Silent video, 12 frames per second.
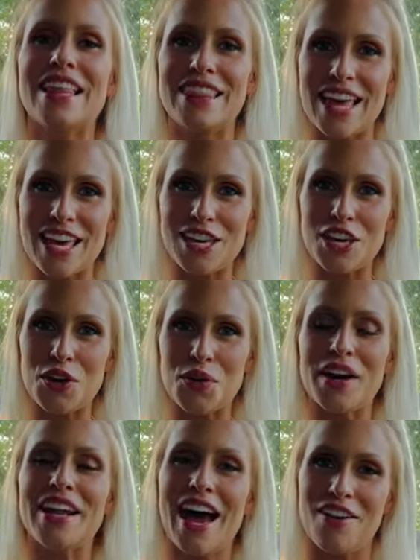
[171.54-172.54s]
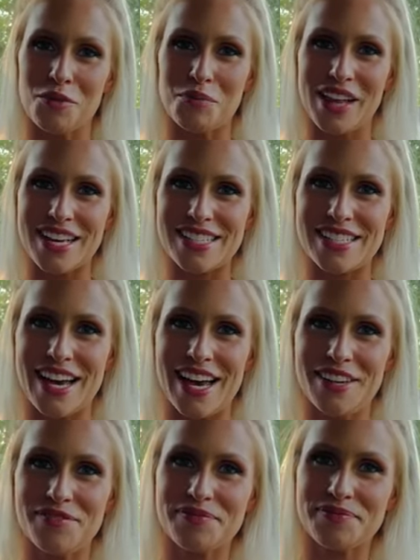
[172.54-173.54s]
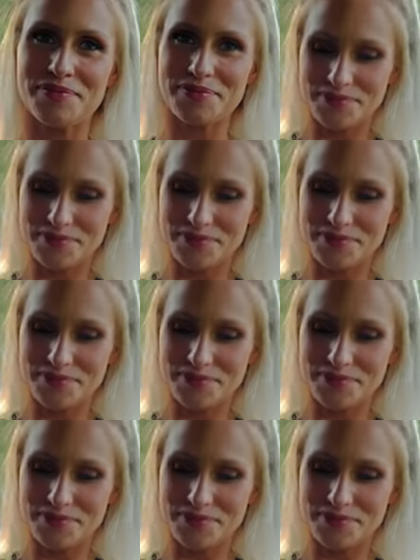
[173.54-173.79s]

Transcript: Thank you, and have a blessed day.